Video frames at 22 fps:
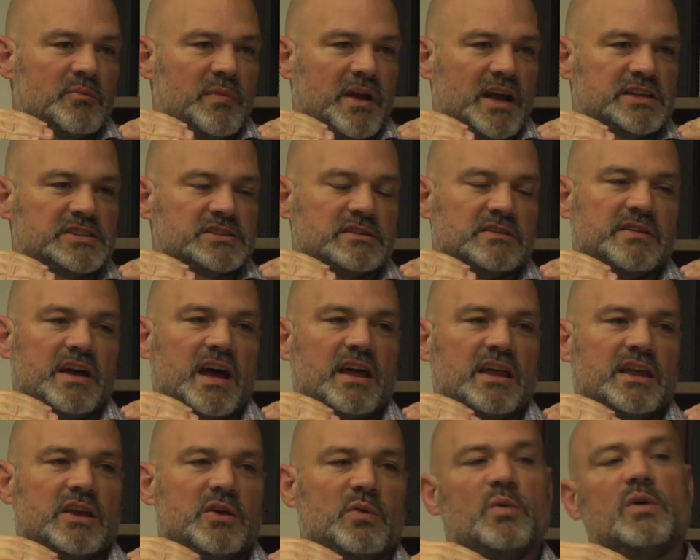measured
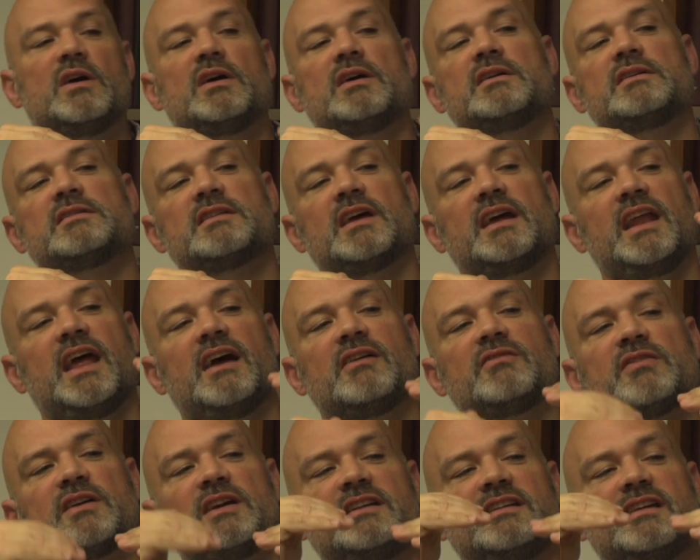value was. And
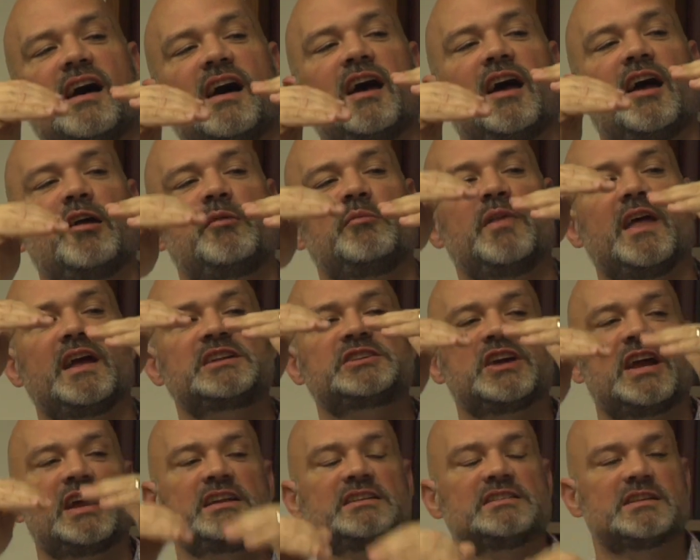every time they
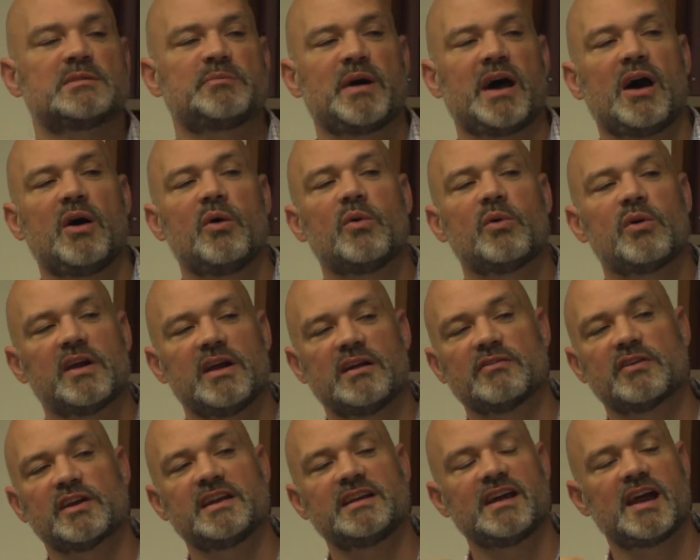changed the power,
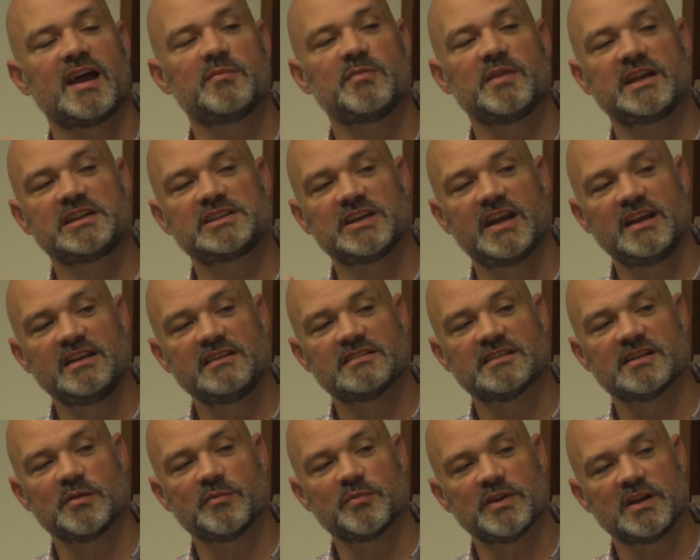every time they changed
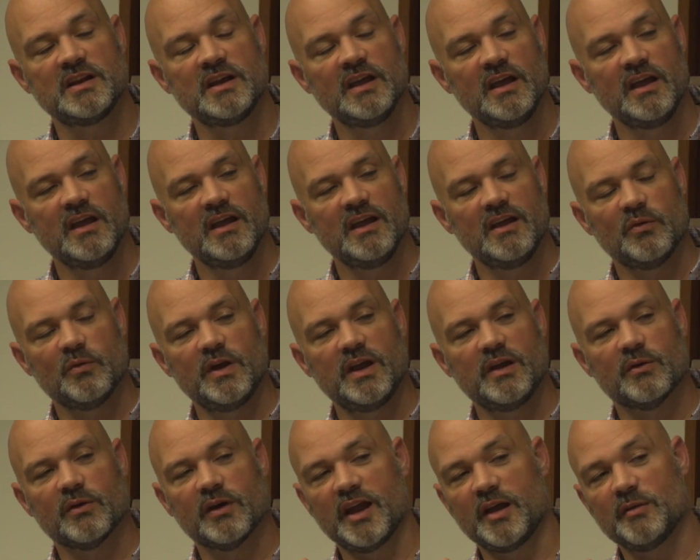something,
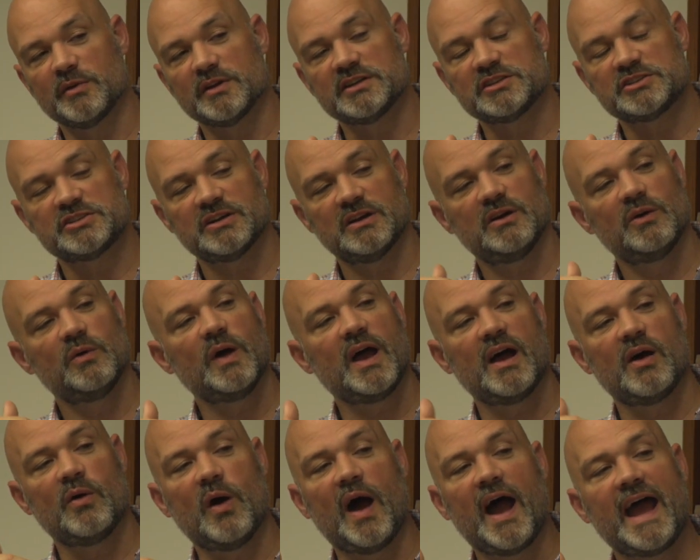we were able to show
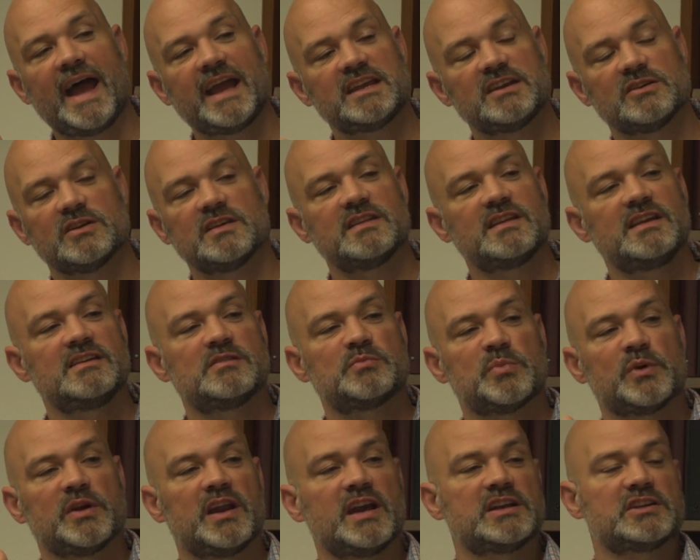how accurate these
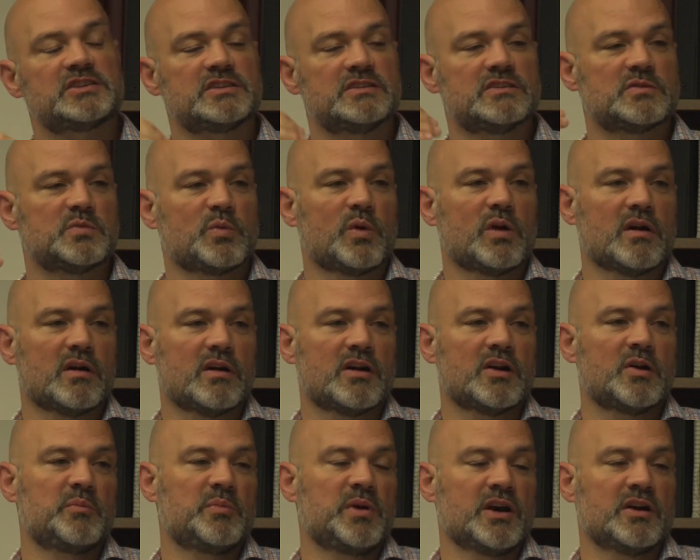predictions were
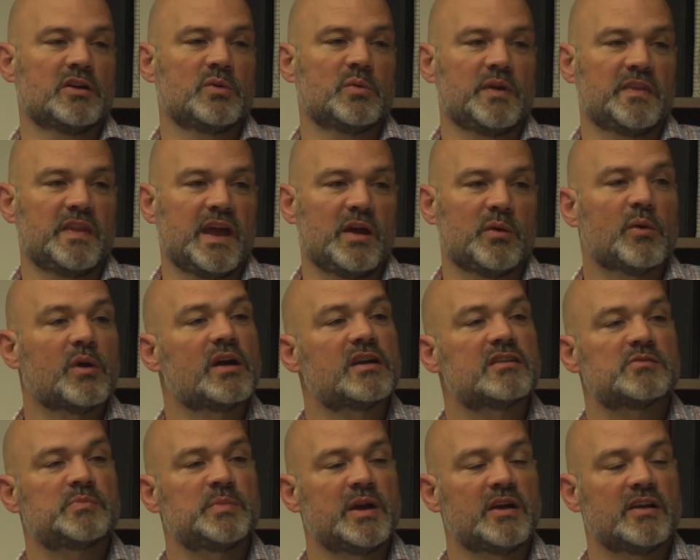compared to what they were
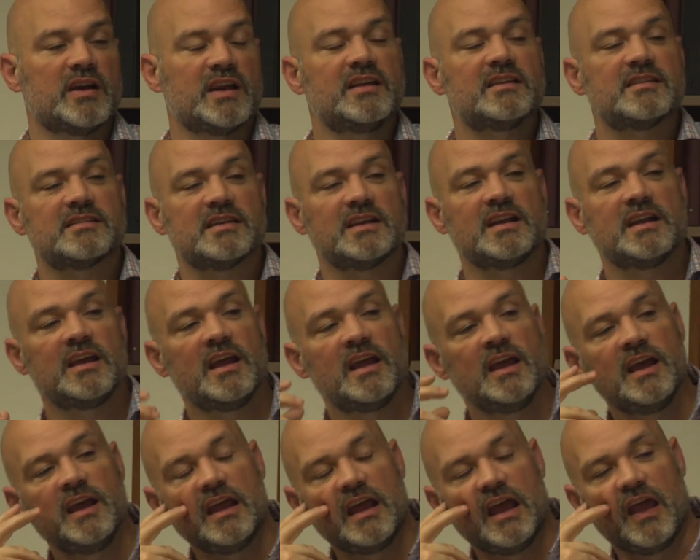experiencing.
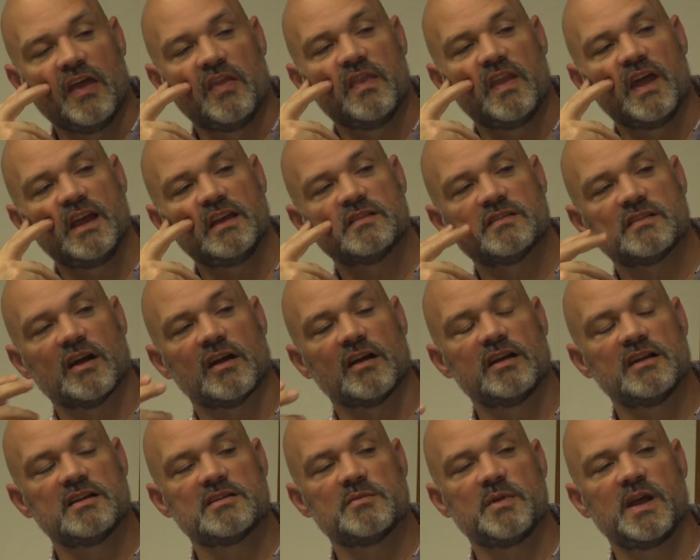And they
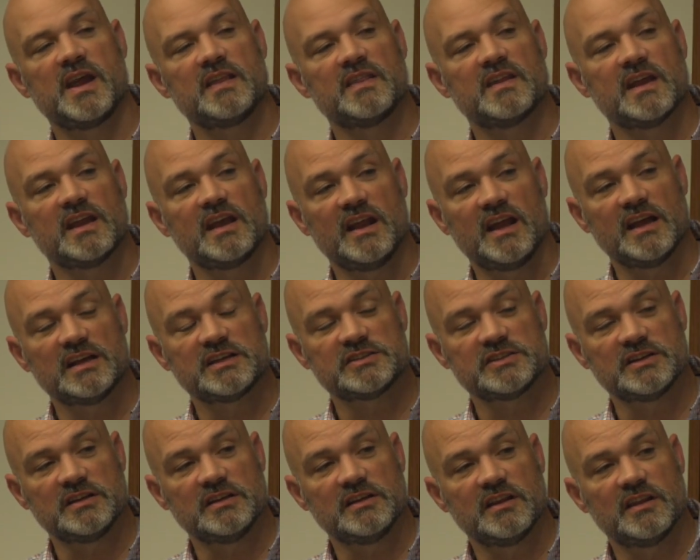started to make the
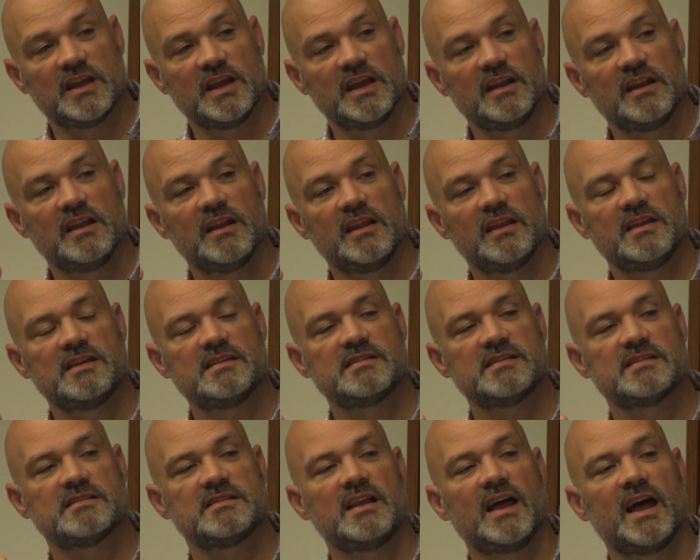connection that this
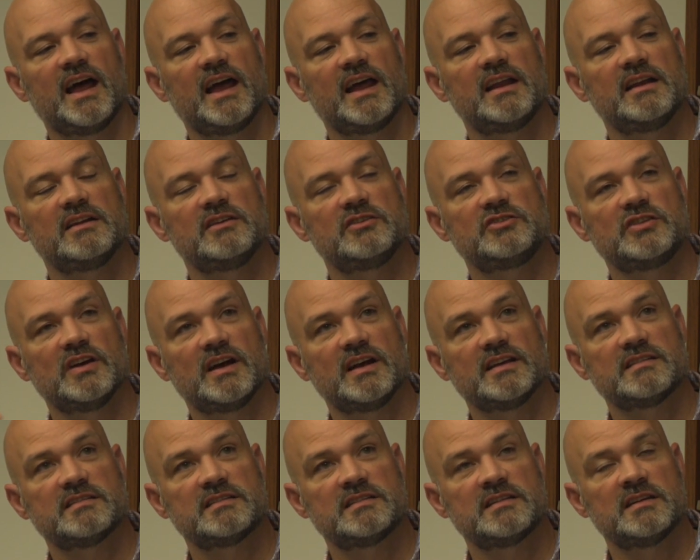is not
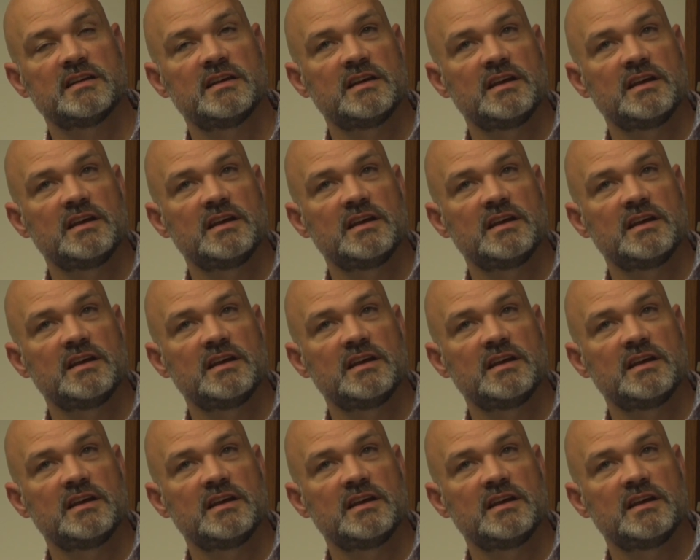just